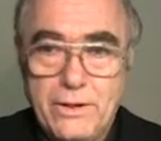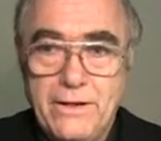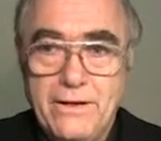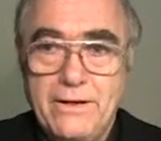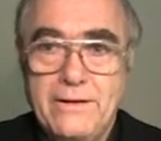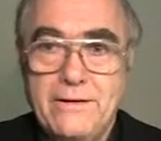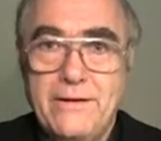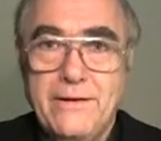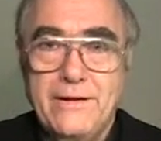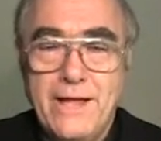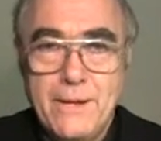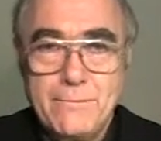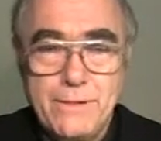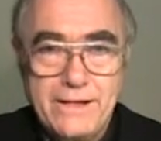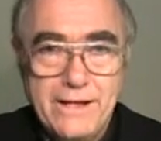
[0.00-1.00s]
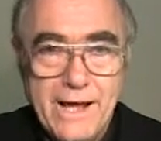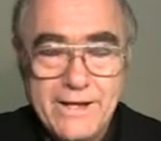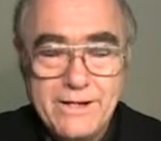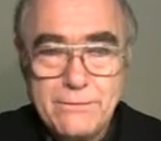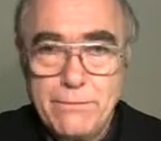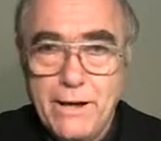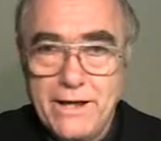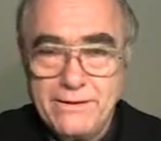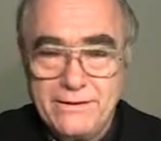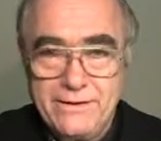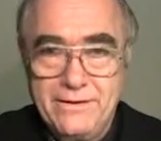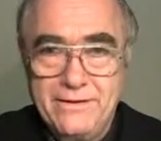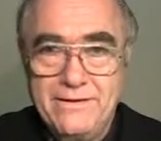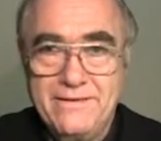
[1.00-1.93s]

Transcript: her, and be guided by her.